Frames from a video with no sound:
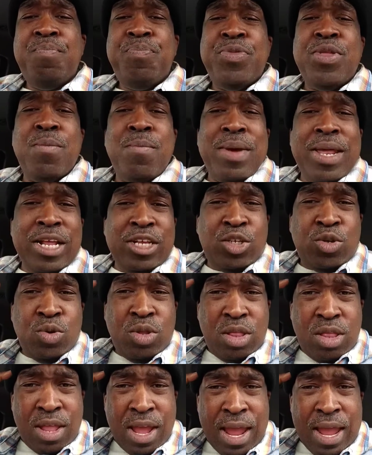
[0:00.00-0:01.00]
the minute you
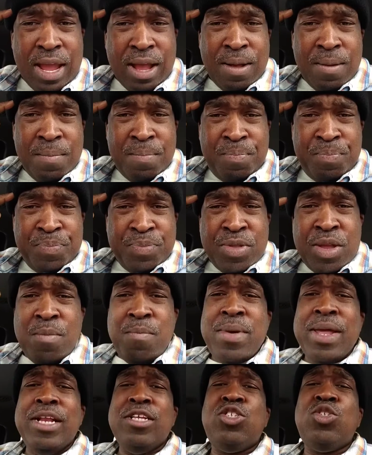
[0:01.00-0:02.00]
think, the
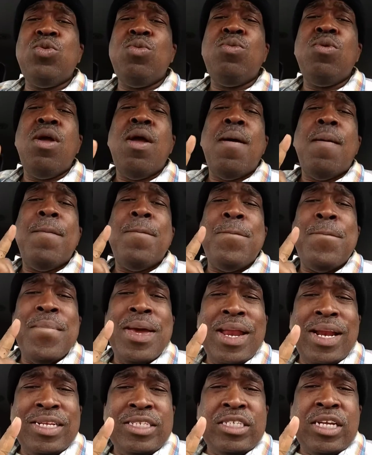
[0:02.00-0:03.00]
minute you
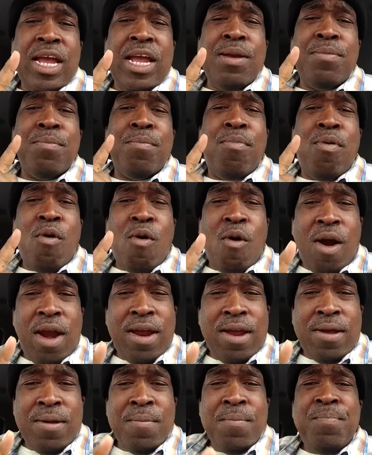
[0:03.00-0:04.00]
meditate and pray
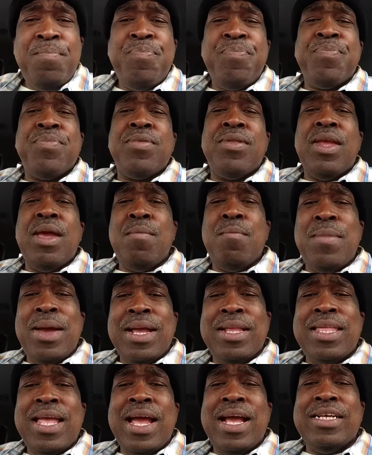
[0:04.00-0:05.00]
and
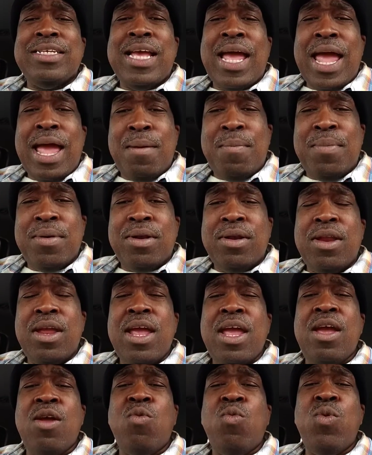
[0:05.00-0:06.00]
make things happen
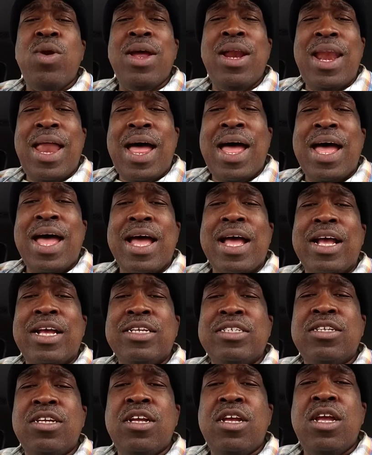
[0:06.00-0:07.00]
and
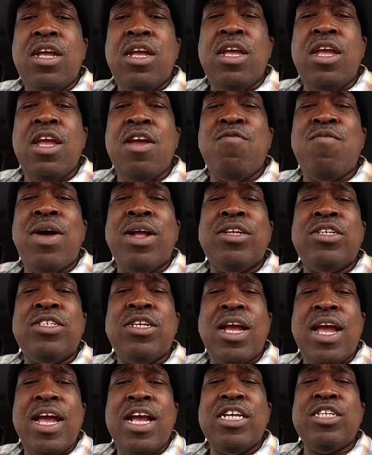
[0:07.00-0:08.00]
realize if I
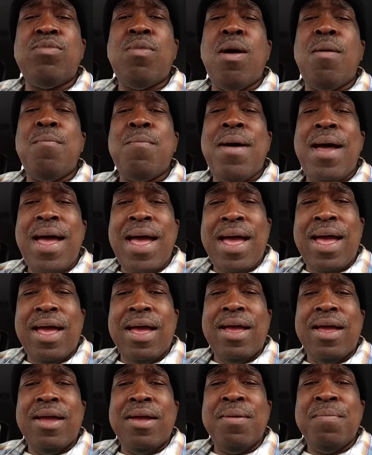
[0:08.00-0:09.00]
change my
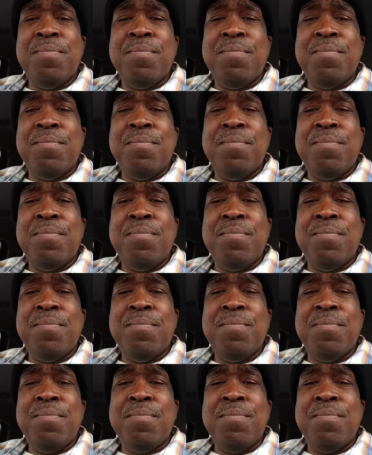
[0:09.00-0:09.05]
mind,